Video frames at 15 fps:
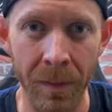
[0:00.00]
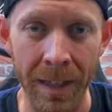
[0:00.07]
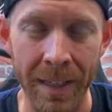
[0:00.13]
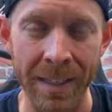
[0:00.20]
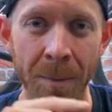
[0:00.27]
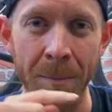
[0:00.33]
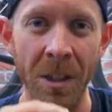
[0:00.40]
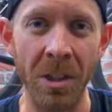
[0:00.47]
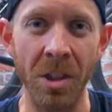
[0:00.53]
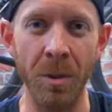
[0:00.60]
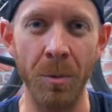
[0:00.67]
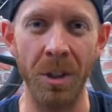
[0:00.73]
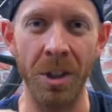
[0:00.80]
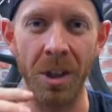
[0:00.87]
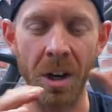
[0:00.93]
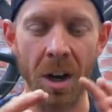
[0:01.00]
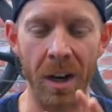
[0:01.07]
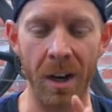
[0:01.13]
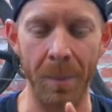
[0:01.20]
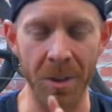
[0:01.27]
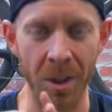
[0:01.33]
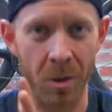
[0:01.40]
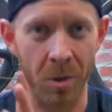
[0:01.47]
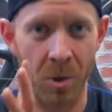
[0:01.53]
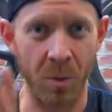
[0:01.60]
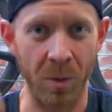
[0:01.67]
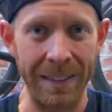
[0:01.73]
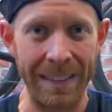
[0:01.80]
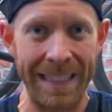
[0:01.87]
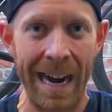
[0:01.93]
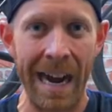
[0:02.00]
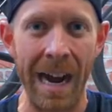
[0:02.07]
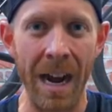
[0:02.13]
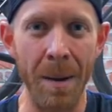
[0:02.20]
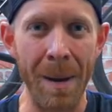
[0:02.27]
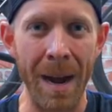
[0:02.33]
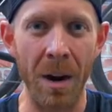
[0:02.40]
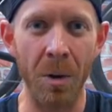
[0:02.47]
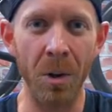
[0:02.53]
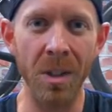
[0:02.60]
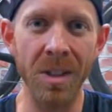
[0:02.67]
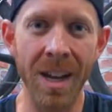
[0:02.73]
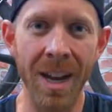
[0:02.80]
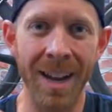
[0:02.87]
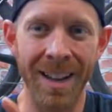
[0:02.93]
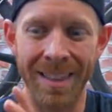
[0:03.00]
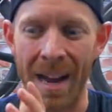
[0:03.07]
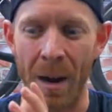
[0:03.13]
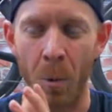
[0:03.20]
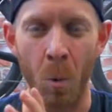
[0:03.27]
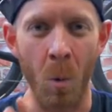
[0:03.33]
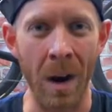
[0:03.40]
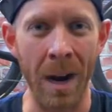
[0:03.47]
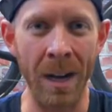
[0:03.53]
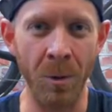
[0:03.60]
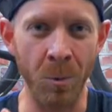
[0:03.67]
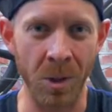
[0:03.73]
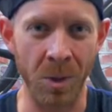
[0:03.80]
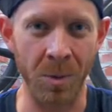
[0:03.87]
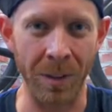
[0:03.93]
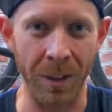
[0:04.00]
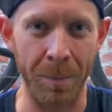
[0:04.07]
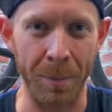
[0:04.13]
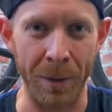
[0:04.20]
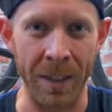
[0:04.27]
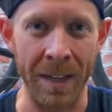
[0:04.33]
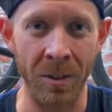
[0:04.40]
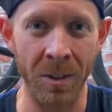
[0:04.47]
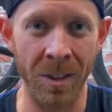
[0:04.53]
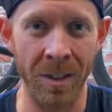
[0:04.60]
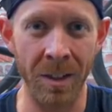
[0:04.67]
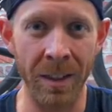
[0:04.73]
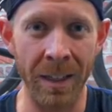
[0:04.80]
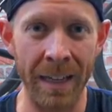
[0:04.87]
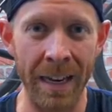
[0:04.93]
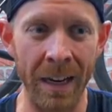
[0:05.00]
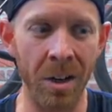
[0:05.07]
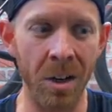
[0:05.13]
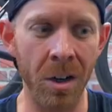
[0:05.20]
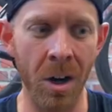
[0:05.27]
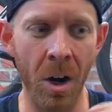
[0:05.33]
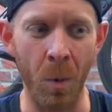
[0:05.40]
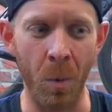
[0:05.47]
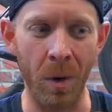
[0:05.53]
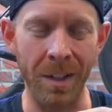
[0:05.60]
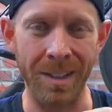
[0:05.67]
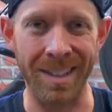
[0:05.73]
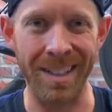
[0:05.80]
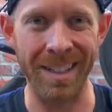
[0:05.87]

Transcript: And especially when you got up to those really high powers, that whine was really pronounced on the Kickr, whereas